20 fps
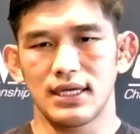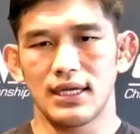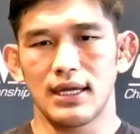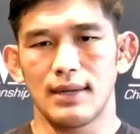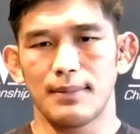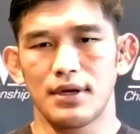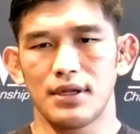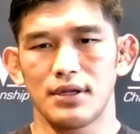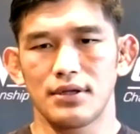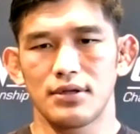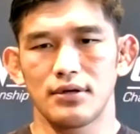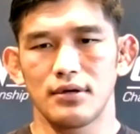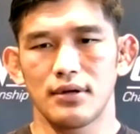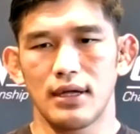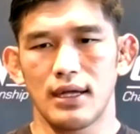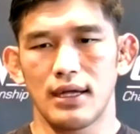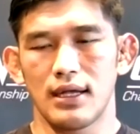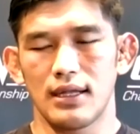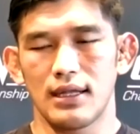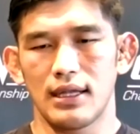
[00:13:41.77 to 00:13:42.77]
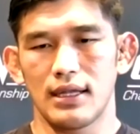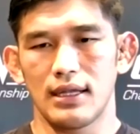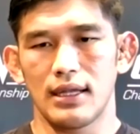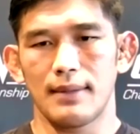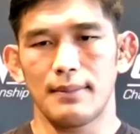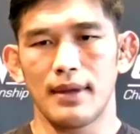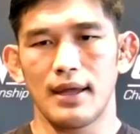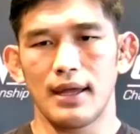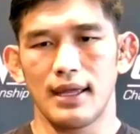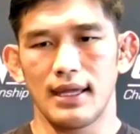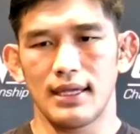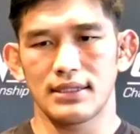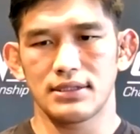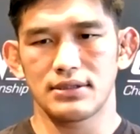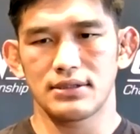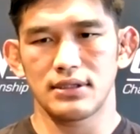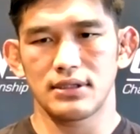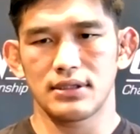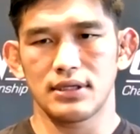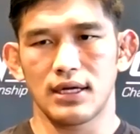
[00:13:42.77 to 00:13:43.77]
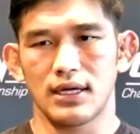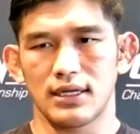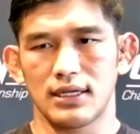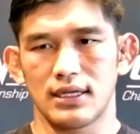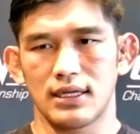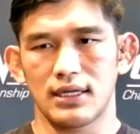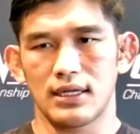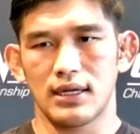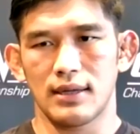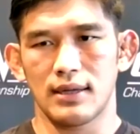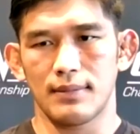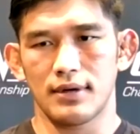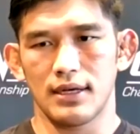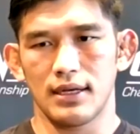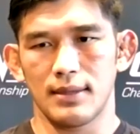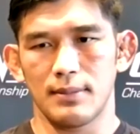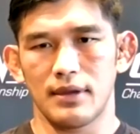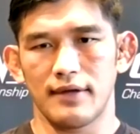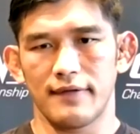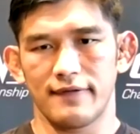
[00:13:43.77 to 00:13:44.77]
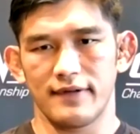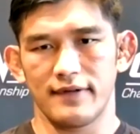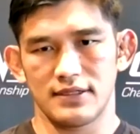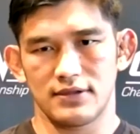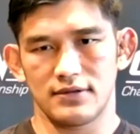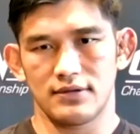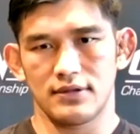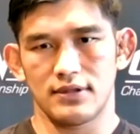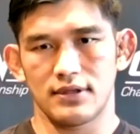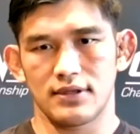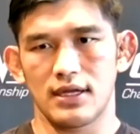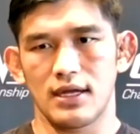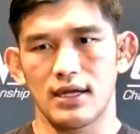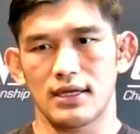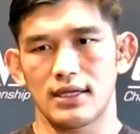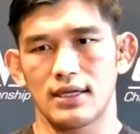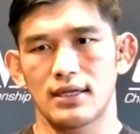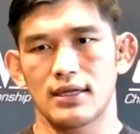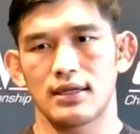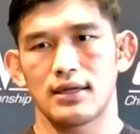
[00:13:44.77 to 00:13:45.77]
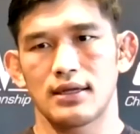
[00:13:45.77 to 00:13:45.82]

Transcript: I'm going to do let my hands do the talking. I'm going to let my fists do the talking.